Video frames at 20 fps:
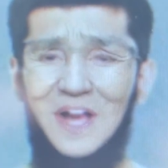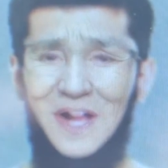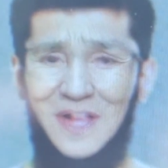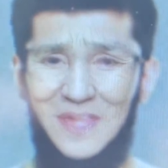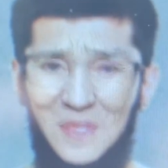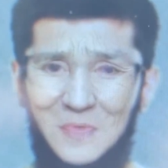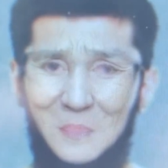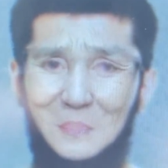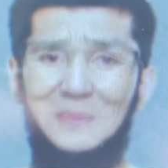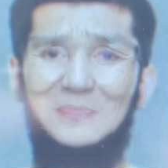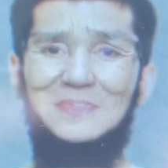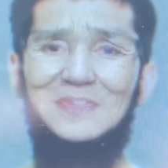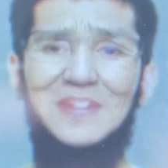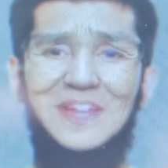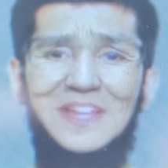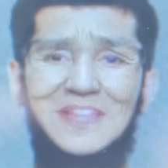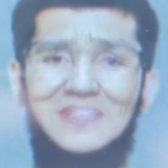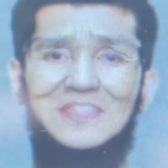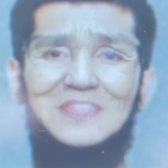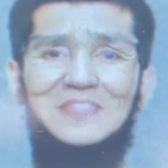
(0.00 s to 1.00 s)
and you'll be able to
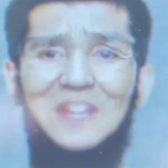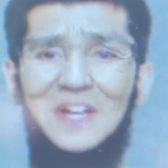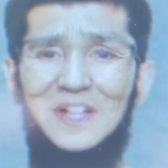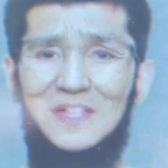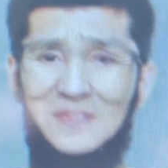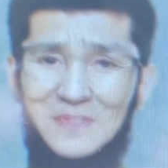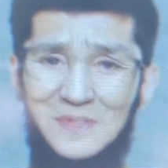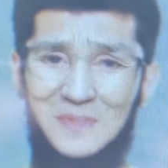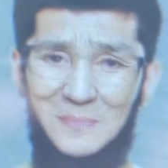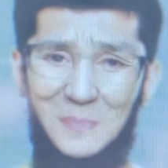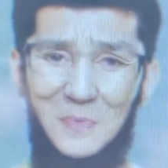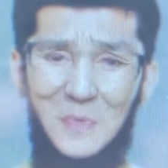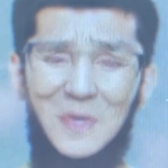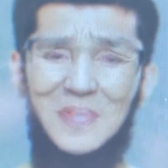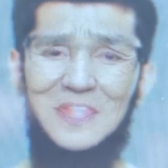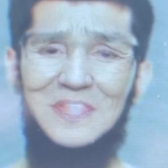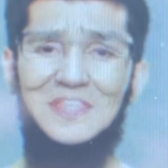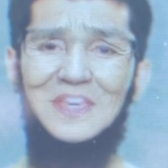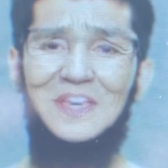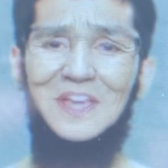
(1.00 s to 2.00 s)
listen to the
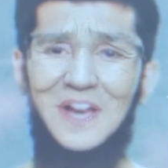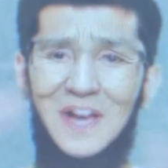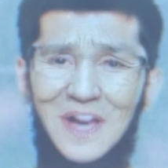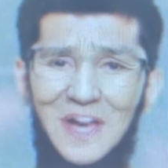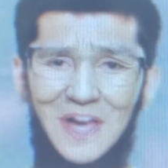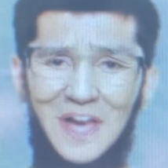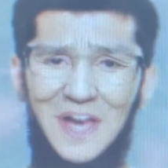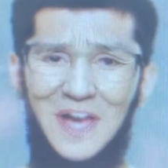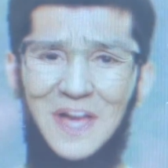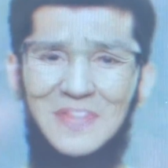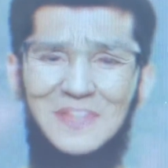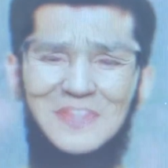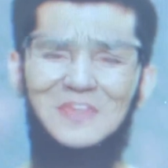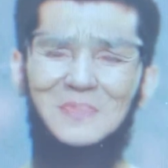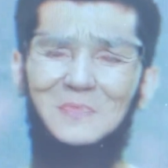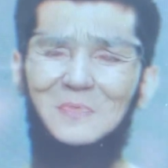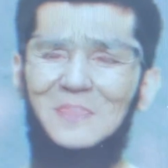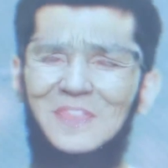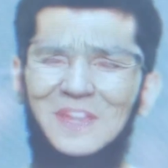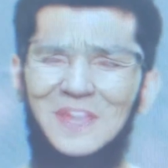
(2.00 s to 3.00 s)
point at hand
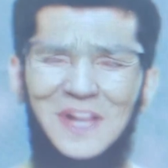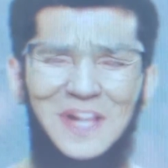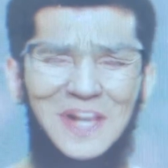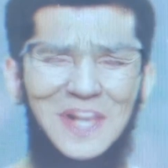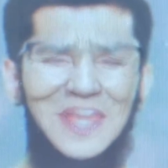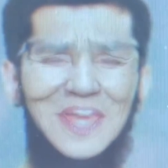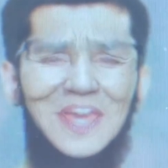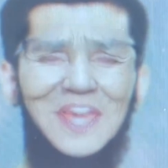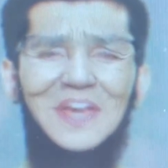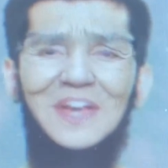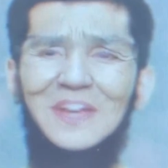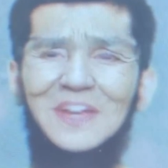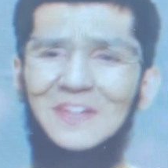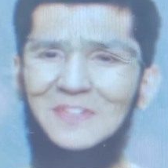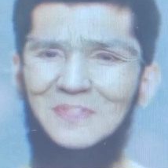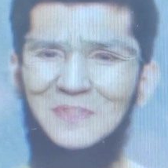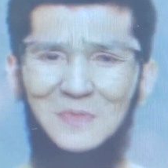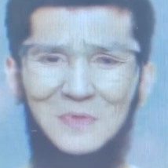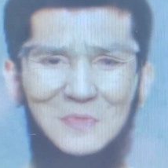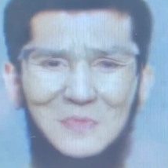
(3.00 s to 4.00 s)
with a clear,
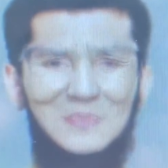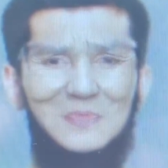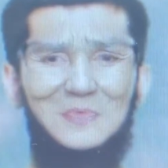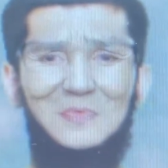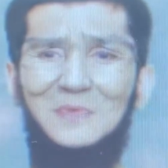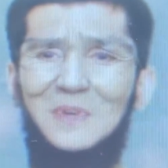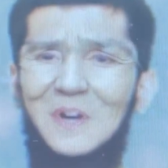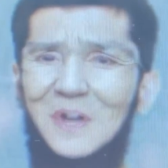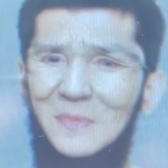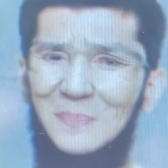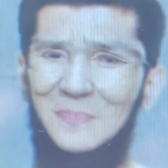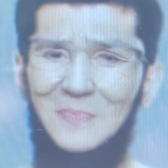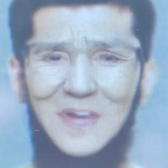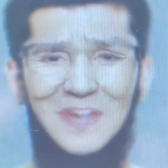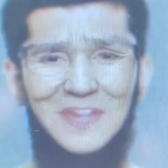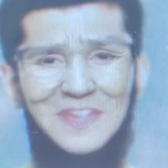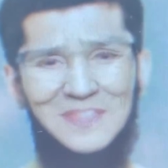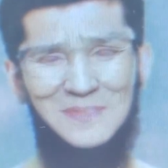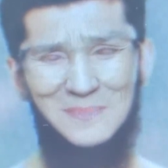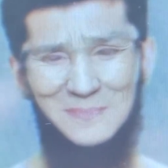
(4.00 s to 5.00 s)
neutral,
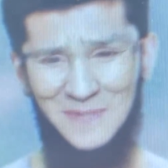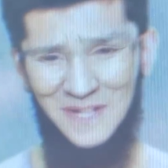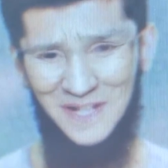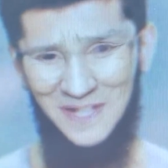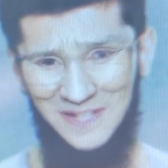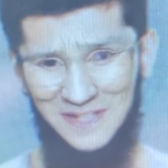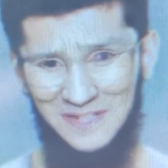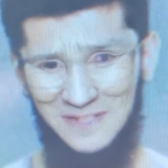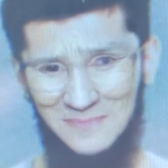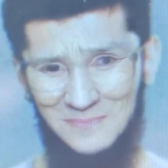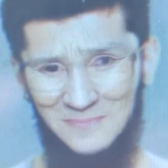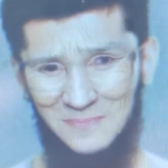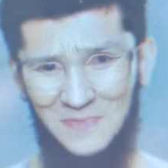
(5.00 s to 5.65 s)
balanced mind.